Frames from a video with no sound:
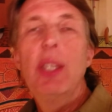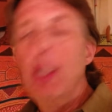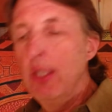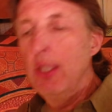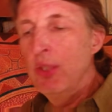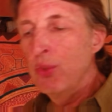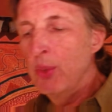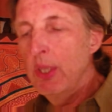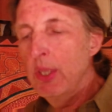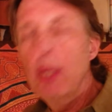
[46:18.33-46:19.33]
is
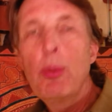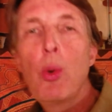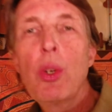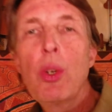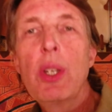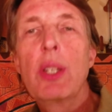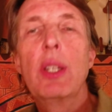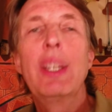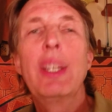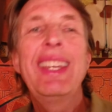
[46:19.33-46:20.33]
really an important
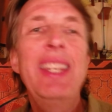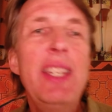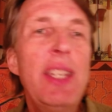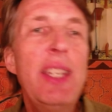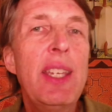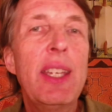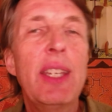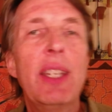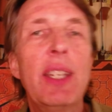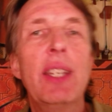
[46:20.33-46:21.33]
key
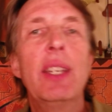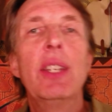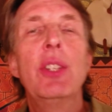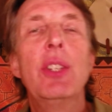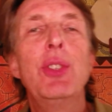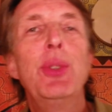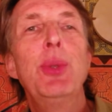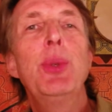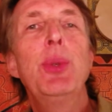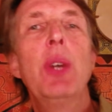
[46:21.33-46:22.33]

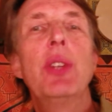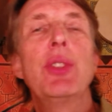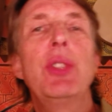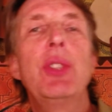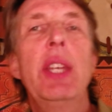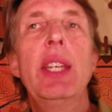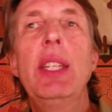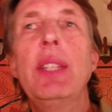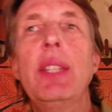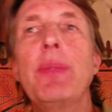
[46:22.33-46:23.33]
to
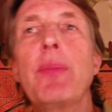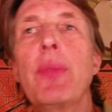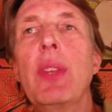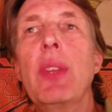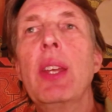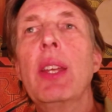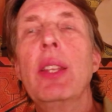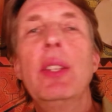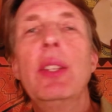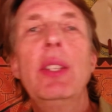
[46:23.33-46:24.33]
understanding
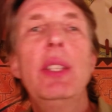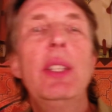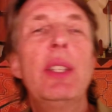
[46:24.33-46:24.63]
the